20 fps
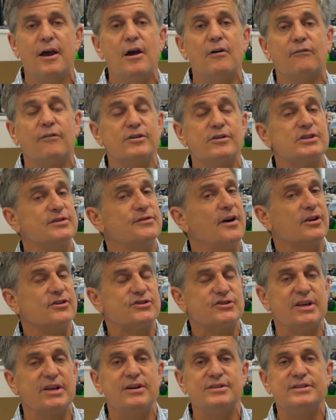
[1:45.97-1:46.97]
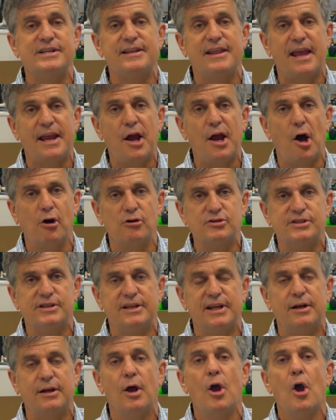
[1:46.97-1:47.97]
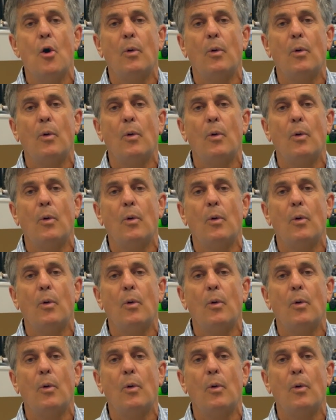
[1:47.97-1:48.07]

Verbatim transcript: First of all, Synergy, they hosted it.